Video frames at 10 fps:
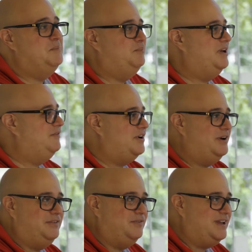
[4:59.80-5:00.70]
but
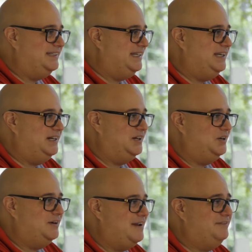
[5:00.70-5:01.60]
very friendly
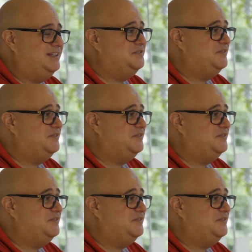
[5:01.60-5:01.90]
here. Everything's